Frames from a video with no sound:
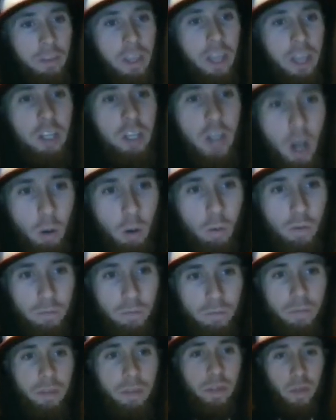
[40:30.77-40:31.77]
you know,
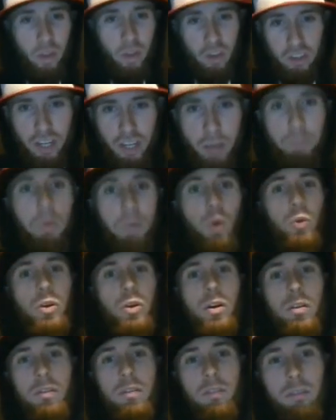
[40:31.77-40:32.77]
the set
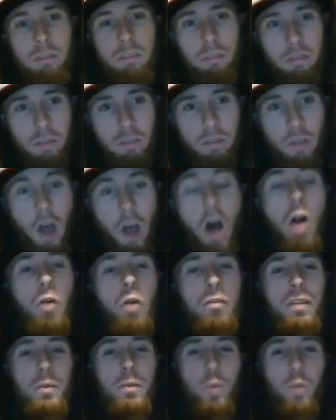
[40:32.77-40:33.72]
builder, the Hall of Fame